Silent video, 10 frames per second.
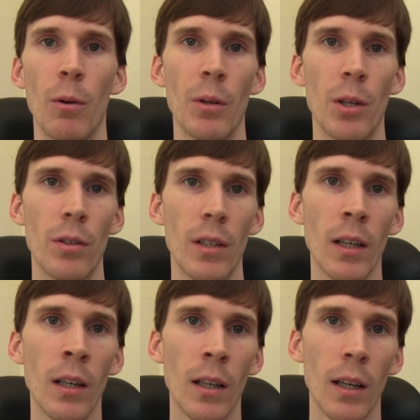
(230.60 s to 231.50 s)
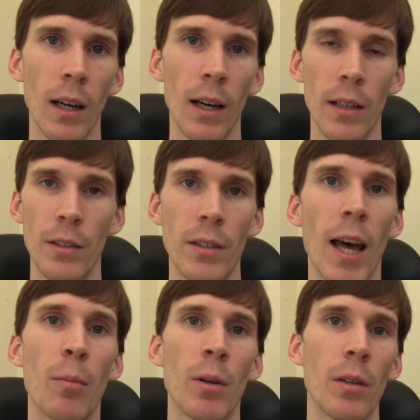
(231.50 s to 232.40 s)
that we were using. It just
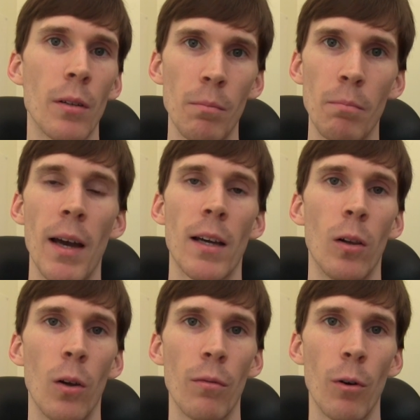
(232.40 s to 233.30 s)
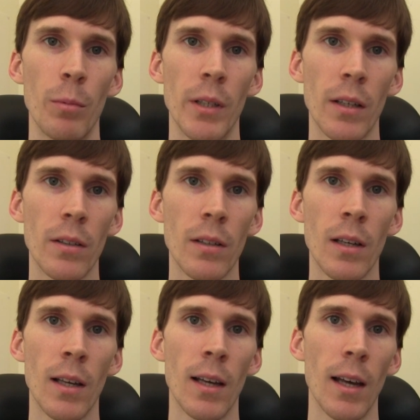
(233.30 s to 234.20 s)
happened to make a lot of objects.
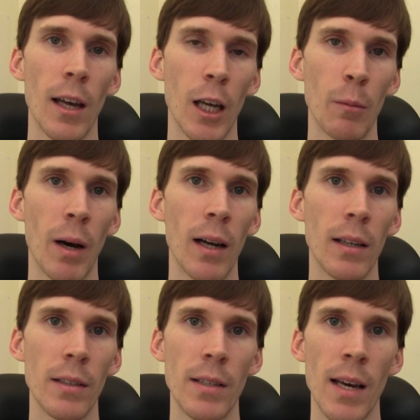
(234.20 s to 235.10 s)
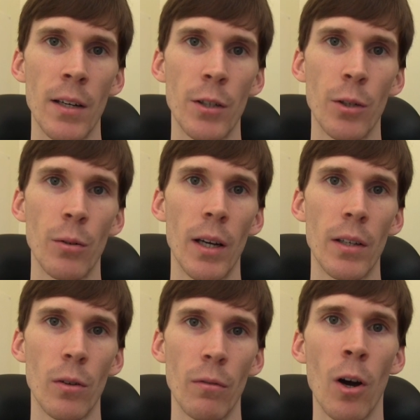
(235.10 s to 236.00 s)
And partly it's down to a
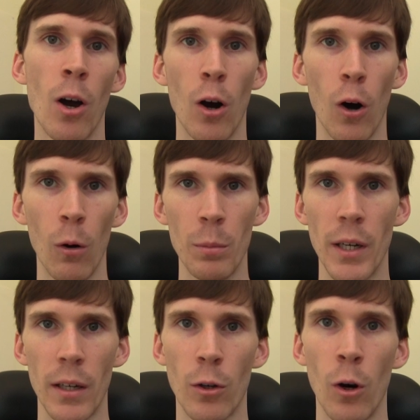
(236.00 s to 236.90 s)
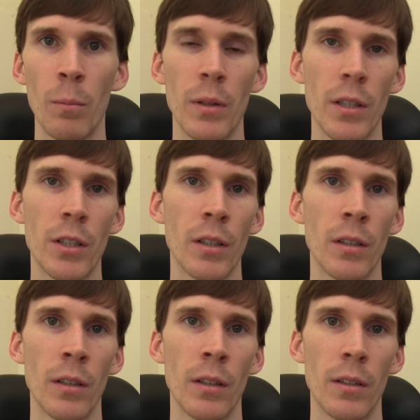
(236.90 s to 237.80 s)
sort of object
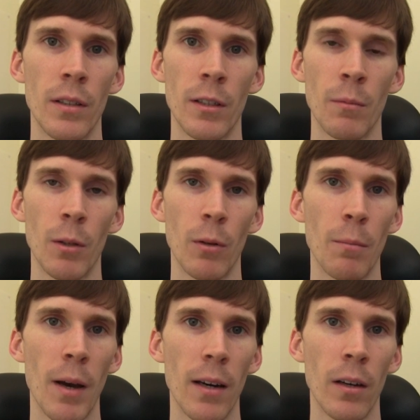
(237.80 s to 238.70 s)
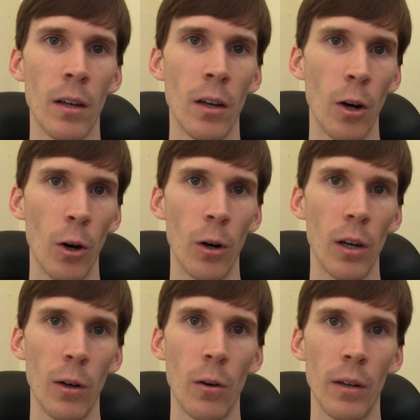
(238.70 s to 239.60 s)
composition system that we'd made
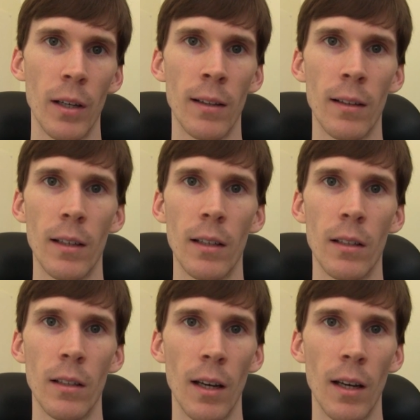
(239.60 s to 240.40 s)
early on in the